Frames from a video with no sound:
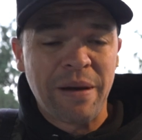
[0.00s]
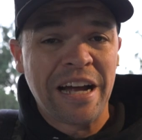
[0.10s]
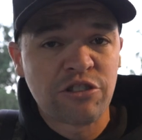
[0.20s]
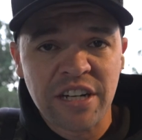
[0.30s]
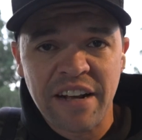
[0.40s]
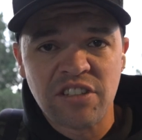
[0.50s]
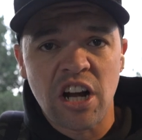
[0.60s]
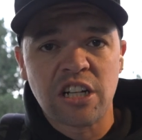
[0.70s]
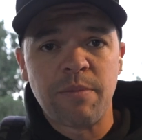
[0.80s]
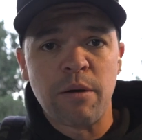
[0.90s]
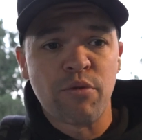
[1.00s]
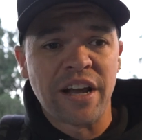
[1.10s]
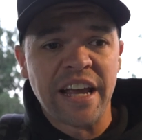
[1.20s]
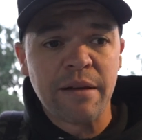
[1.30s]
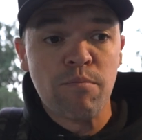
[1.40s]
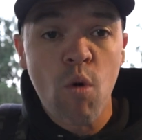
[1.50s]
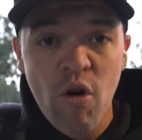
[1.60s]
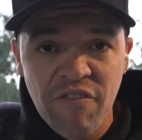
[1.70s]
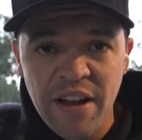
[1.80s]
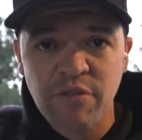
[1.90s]
Patrick and I have talked about bringing in
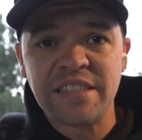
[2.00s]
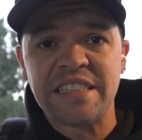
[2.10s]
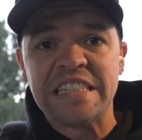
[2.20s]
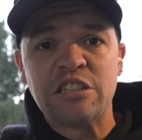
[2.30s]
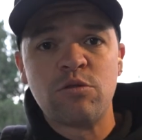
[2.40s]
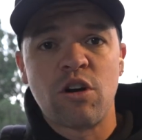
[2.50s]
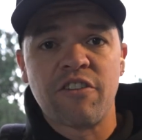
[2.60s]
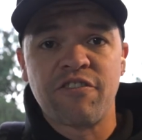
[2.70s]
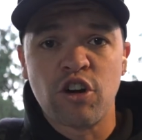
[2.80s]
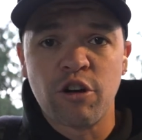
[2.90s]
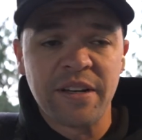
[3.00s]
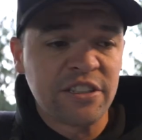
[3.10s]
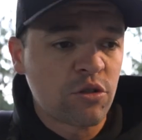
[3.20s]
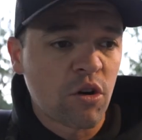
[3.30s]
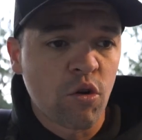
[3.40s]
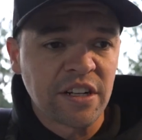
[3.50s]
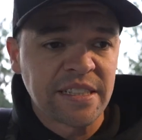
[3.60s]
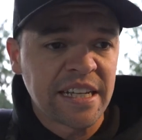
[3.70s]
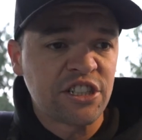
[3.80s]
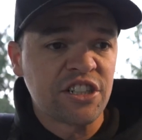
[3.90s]
more veterans into our firm, into our
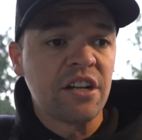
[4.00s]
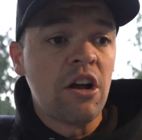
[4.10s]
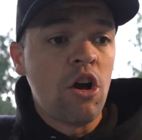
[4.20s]
organization